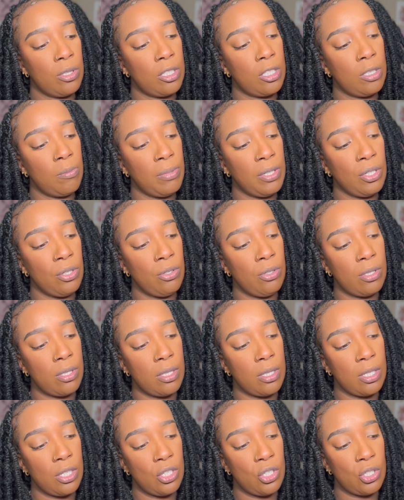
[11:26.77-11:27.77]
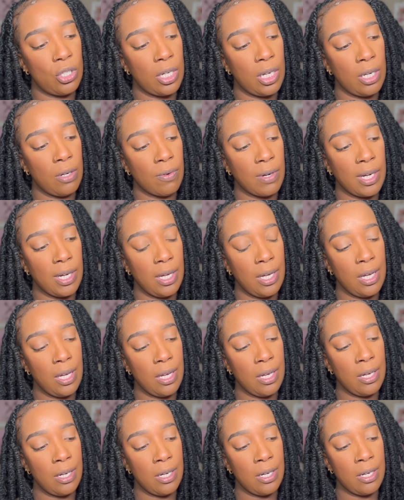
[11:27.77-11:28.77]
to be using this shade right
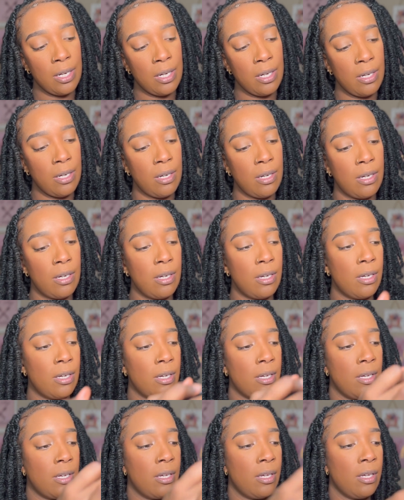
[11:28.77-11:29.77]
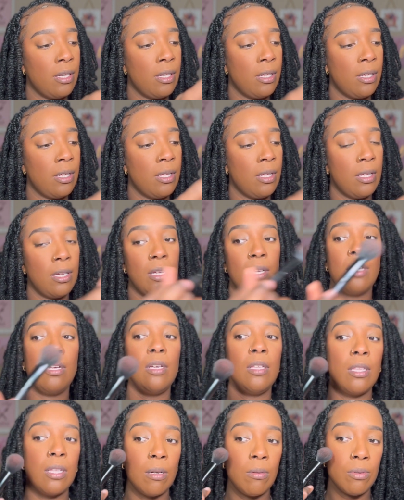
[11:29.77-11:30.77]
here.
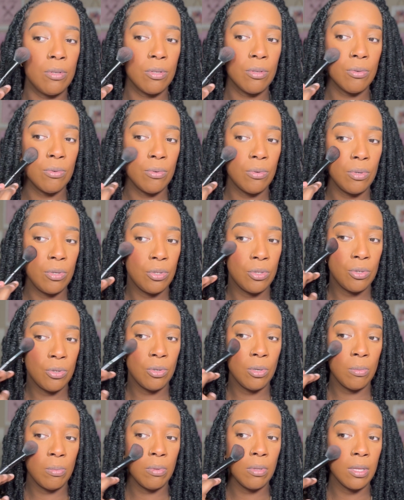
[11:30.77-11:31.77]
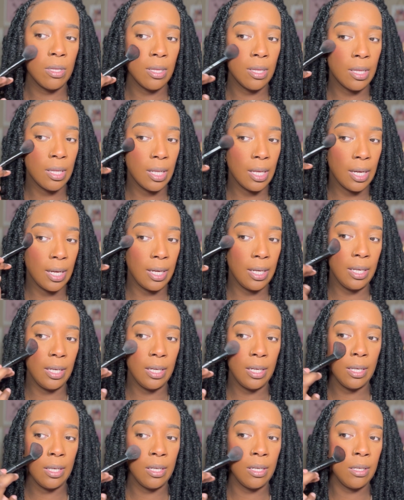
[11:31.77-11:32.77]
And I'm just going to apply
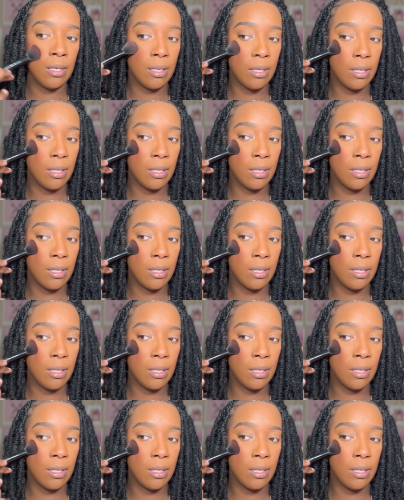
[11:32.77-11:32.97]
it.